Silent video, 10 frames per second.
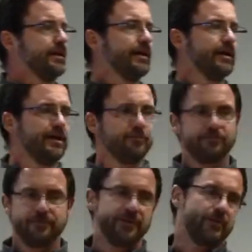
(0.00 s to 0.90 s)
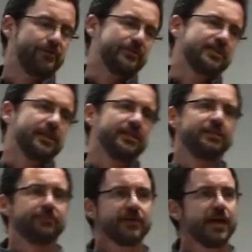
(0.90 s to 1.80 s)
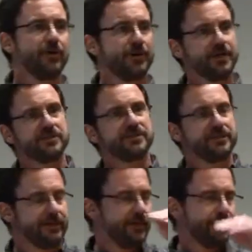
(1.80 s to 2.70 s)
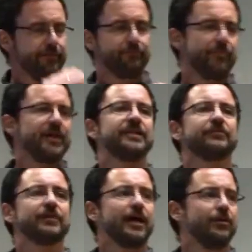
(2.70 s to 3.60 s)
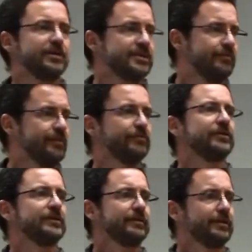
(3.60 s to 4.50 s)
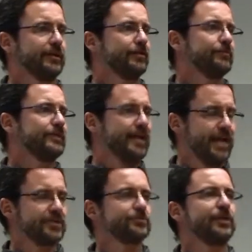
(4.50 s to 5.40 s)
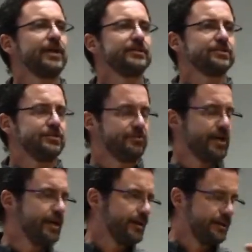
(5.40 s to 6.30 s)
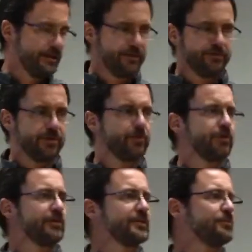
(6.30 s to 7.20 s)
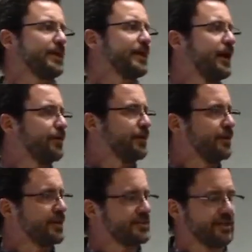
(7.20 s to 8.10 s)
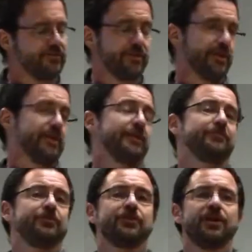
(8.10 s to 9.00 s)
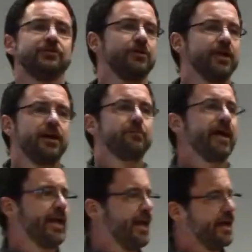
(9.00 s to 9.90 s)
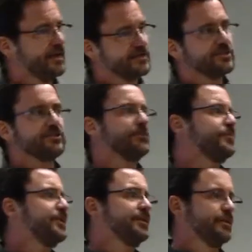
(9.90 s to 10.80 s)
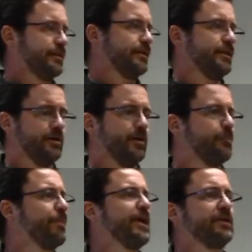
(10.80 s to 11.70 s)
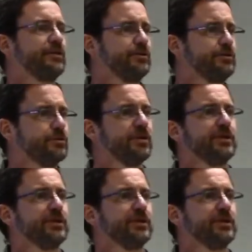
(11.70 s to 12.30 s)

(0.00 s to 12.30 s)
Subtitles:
If you're selling in different counties, many different counties have different tax rates, and you've got to record things by county and all that stuff. If you're trying to do it all by hand, it's just going to be a pain to do.